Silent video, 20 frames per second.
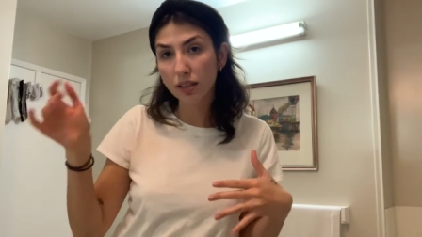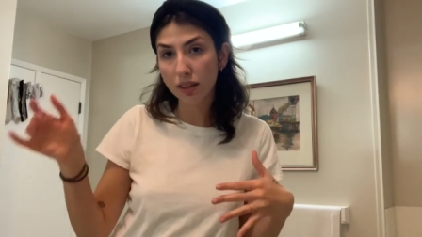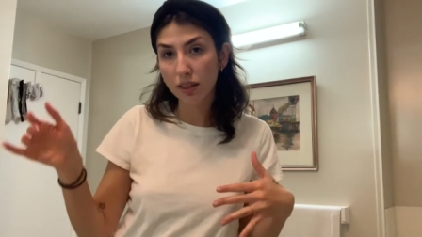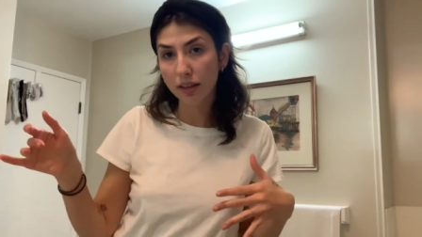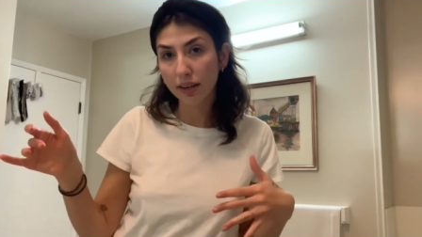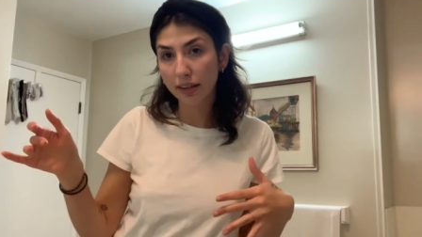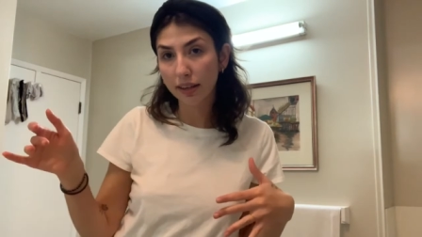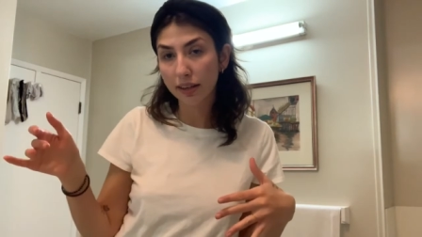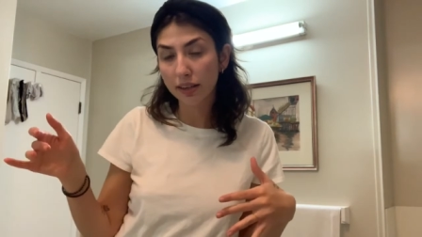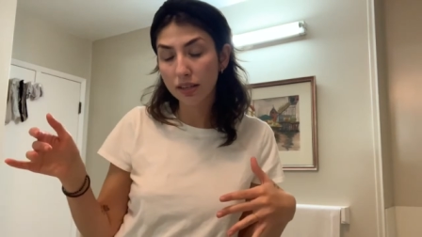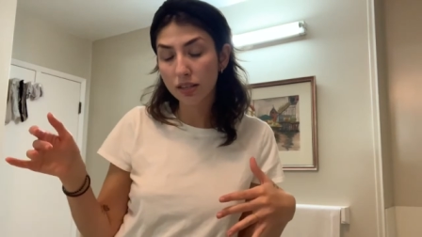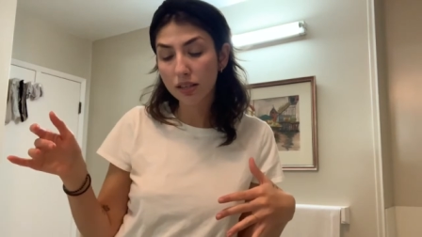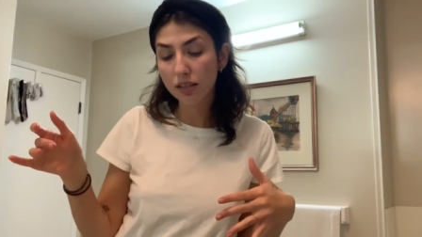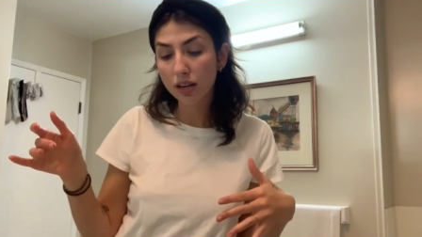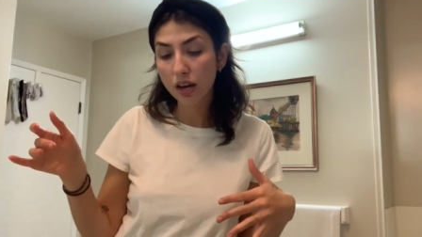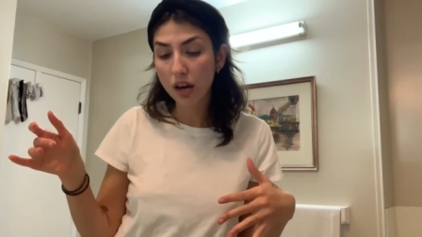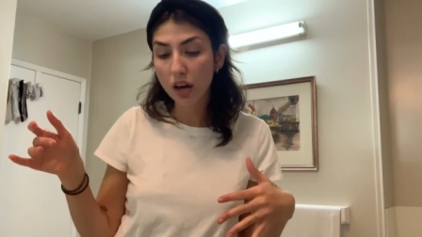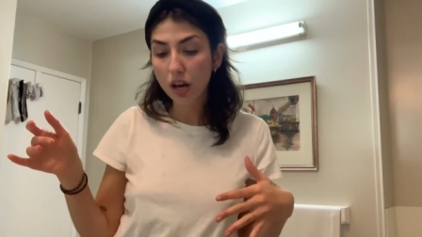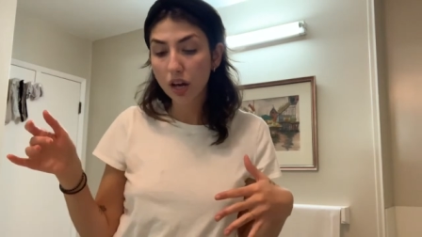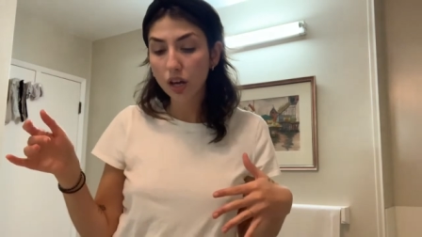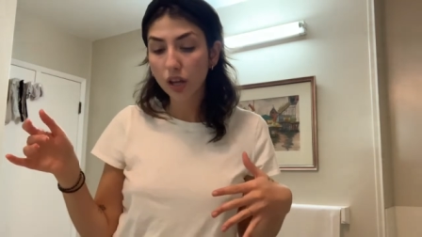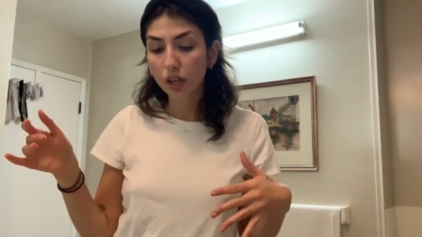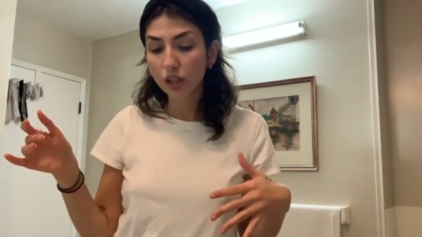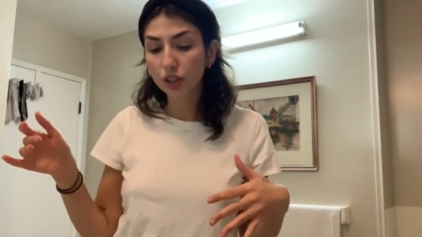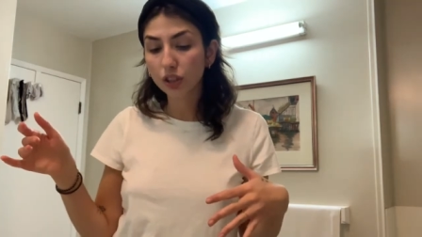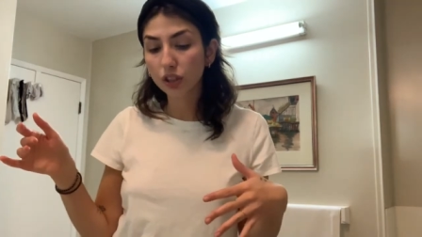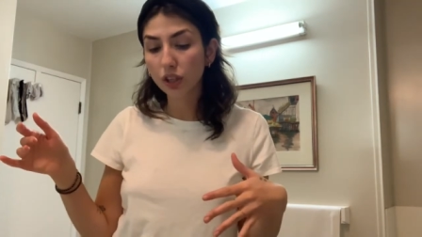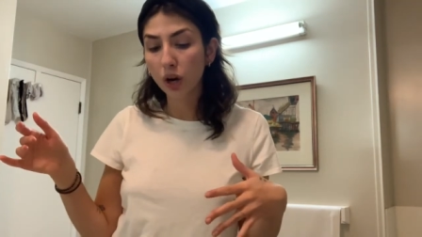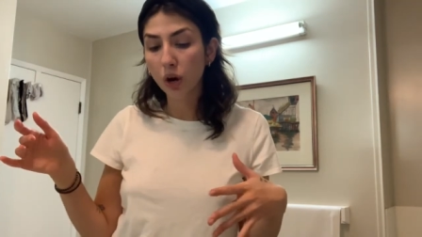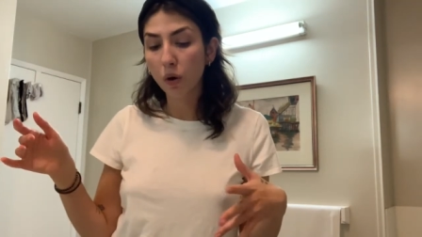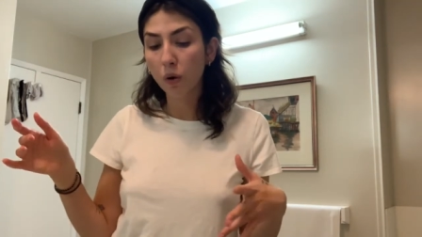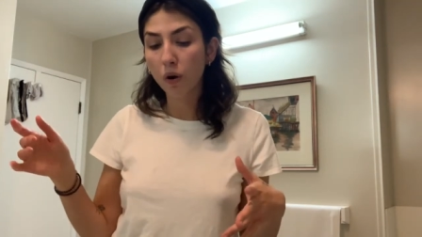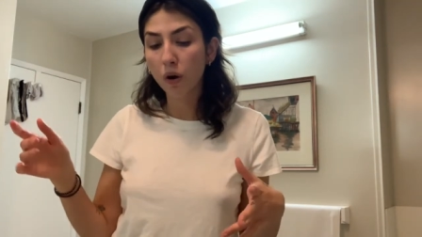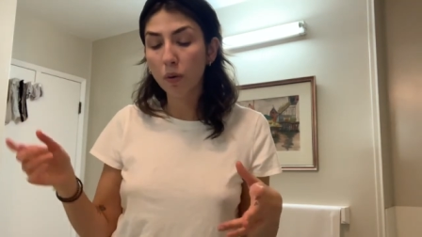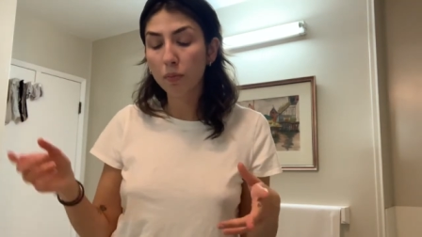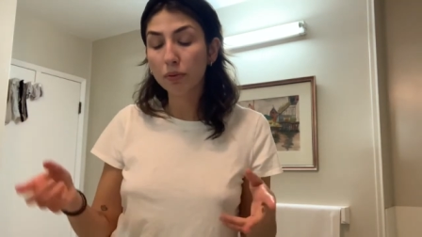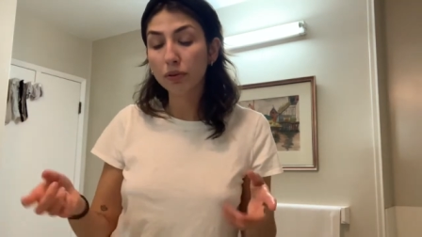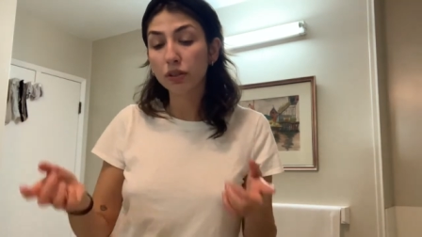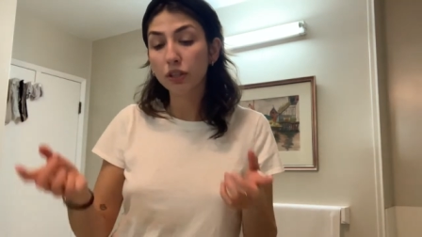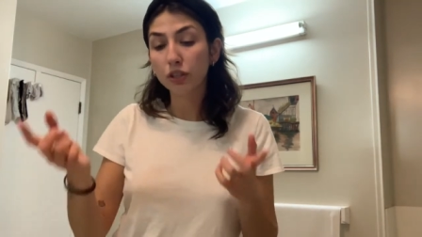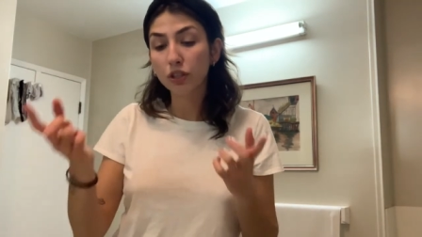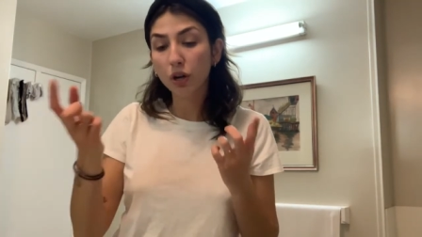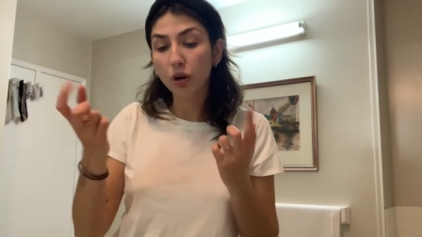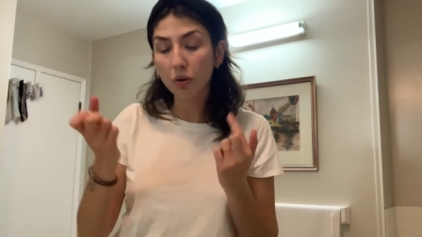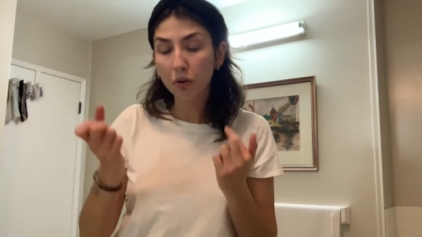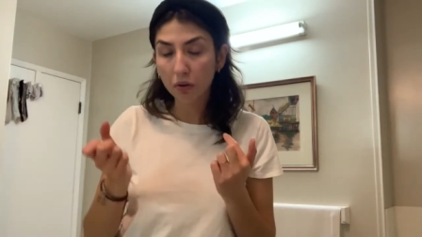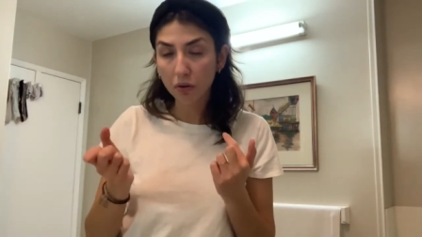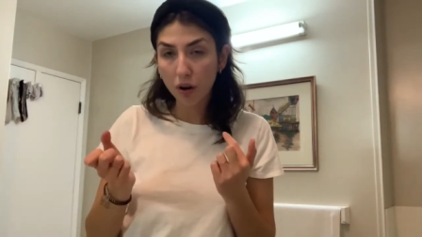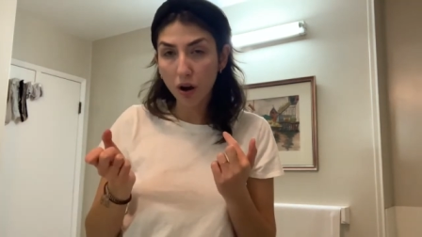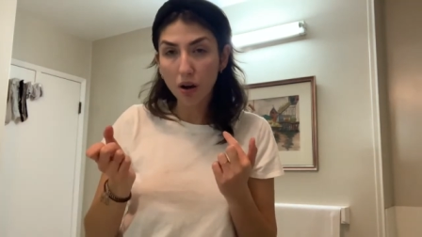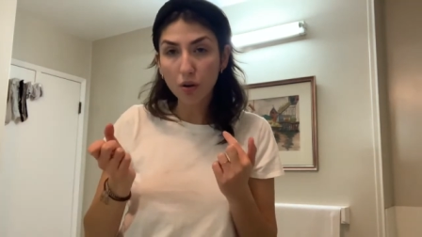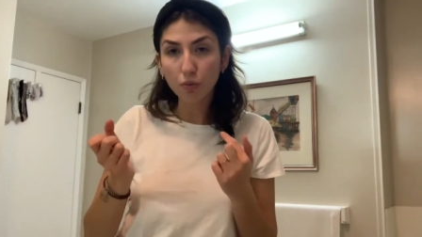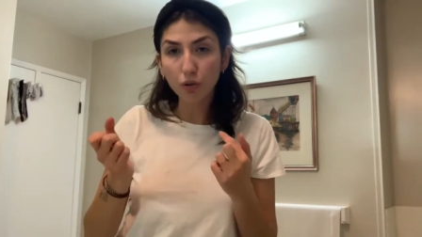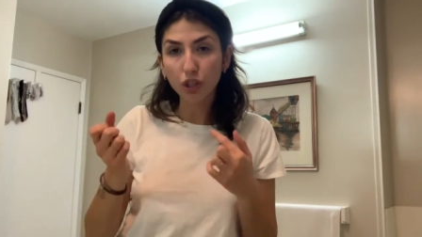thickest. So I'll put the toner on,